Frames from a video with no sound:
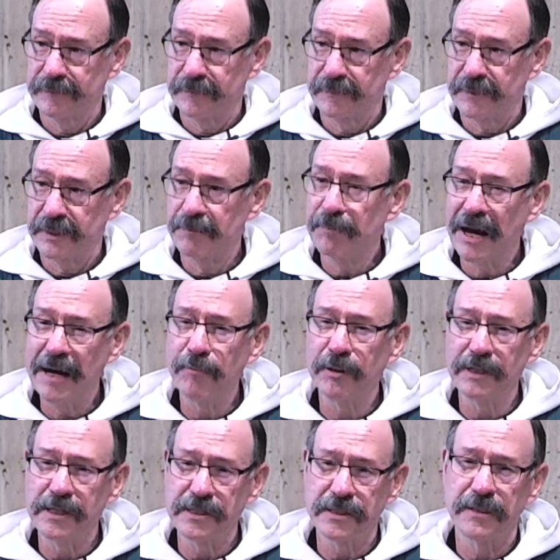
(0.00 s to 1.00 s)
The Bible
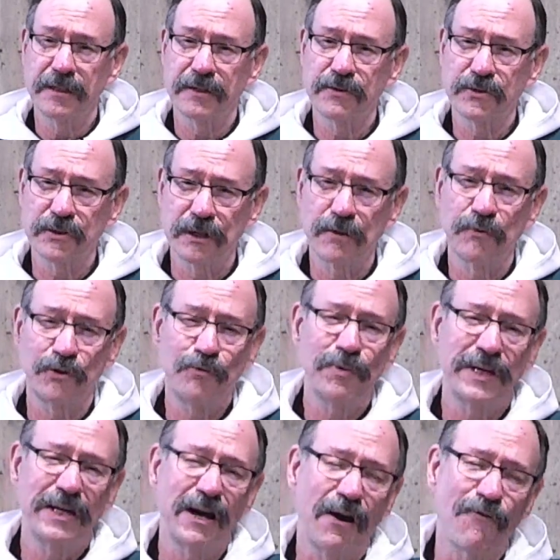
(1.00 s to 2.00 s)
isn't concerned with you
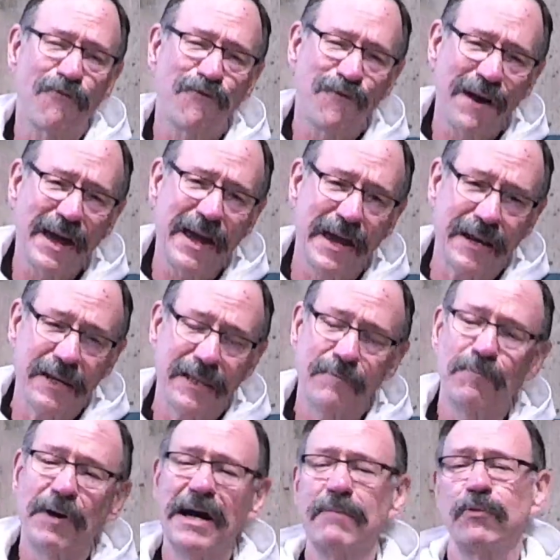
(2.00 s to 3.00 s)
being afraid. The
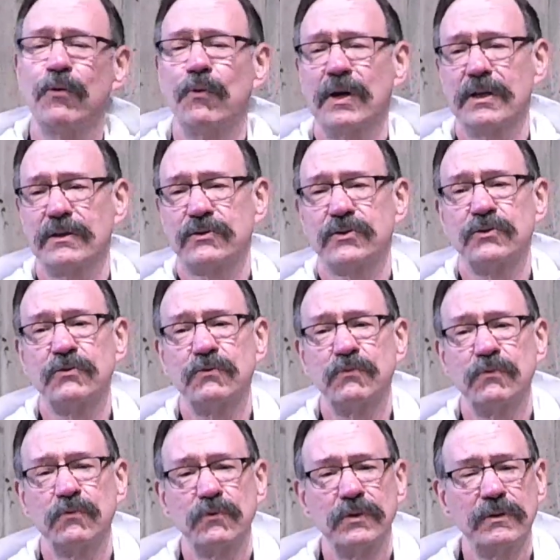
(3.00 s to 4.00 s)
Bible wants you
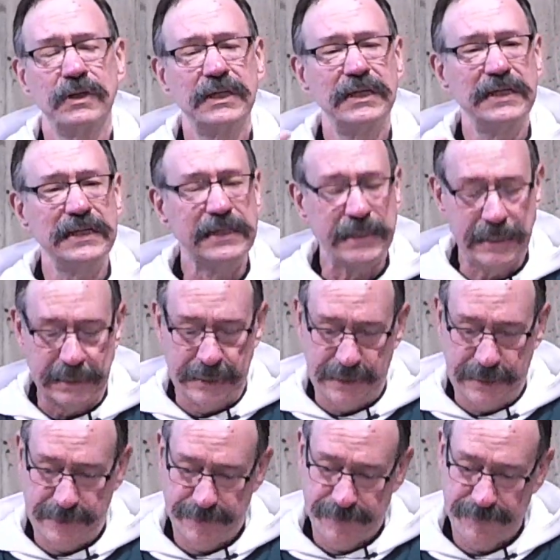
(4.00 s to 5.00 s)
in.
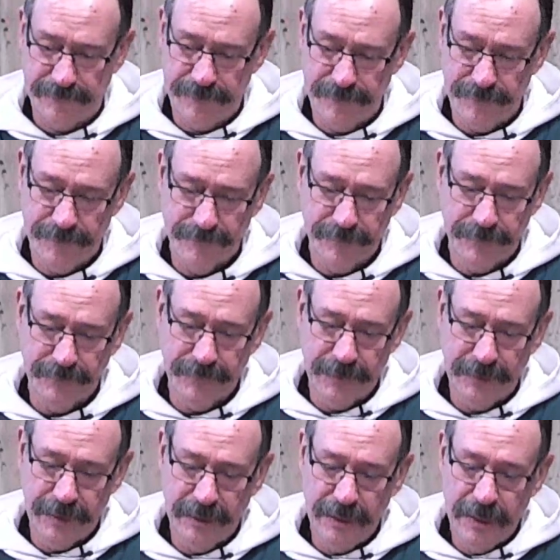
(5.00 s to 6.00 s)

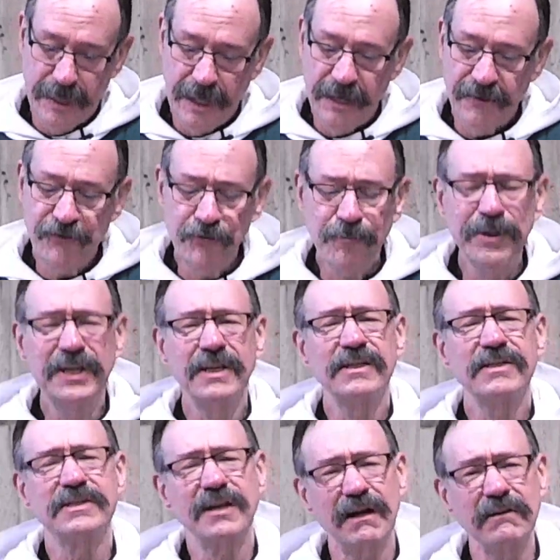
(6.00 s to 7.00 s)
If you've been
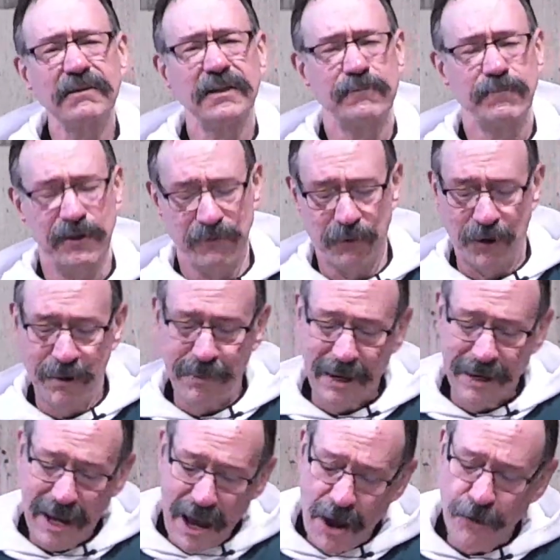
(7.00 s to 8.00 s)
insulted before about
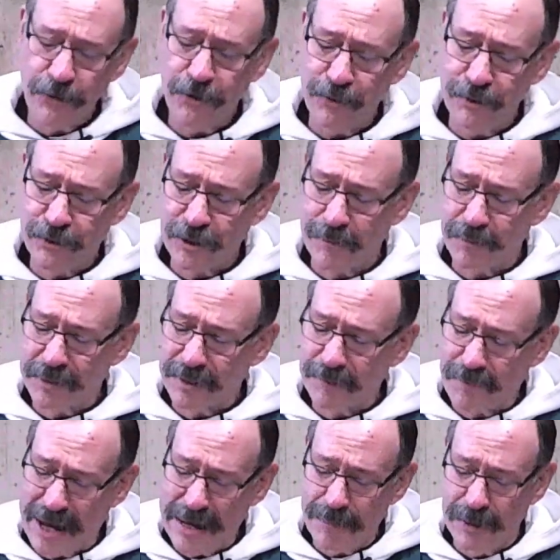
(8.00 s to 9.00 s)
how you interpret the
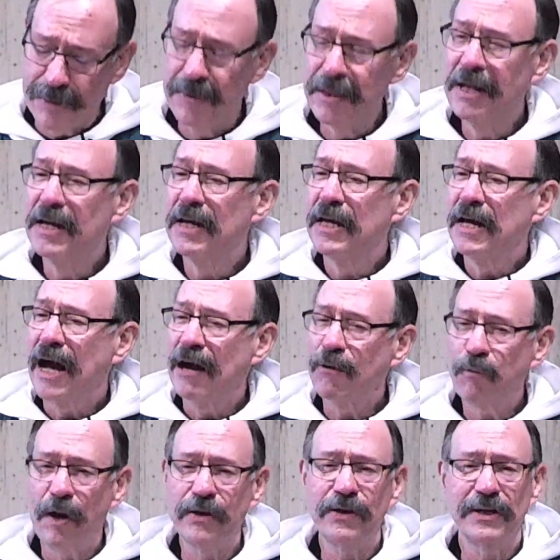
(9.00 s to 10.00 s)
Bible, I
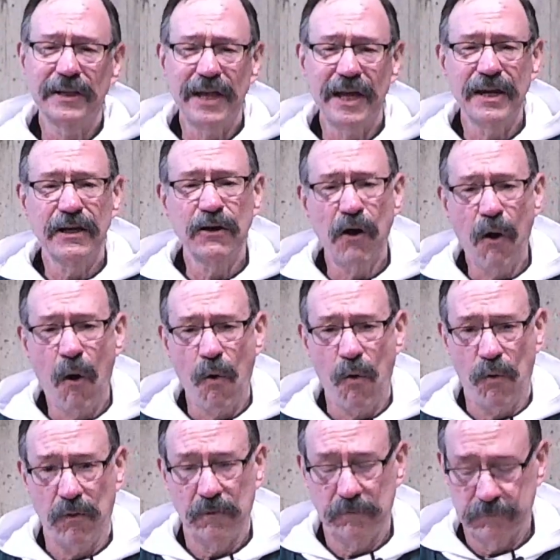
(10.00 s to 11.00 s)
want you to let it go.